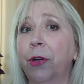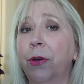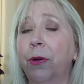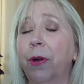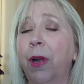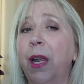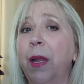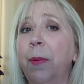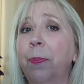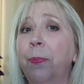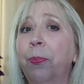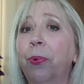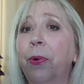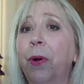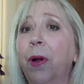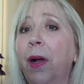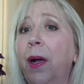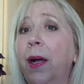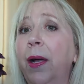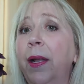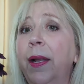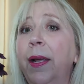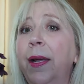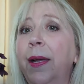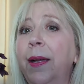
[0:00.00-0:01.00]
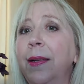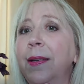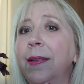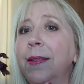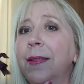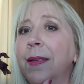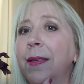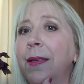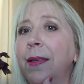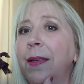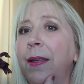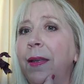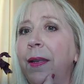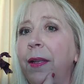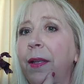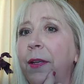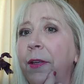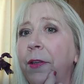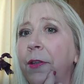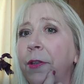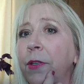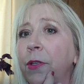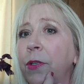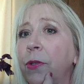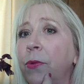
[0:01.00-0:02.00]
a great product. It
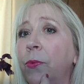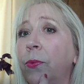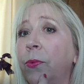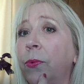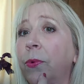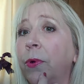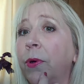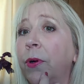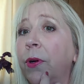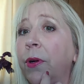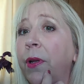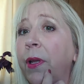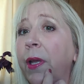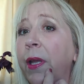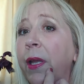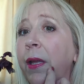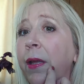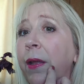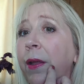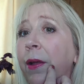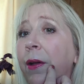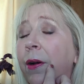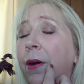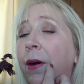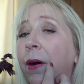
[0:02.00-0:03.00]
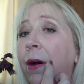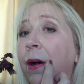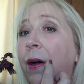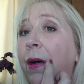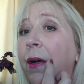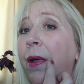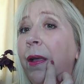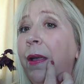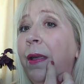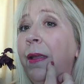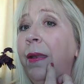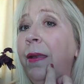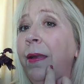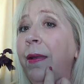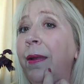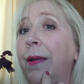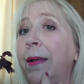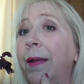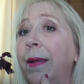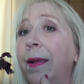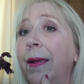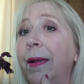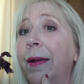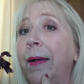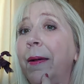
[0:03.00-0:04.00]
is working on
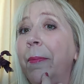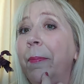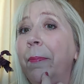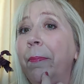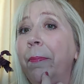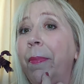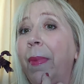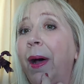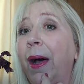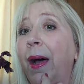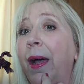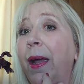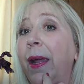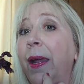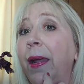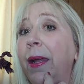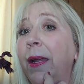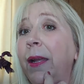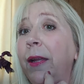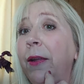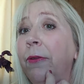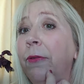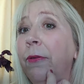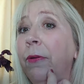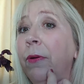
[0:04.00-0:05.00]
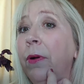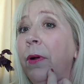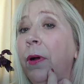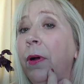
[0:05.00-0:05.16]
my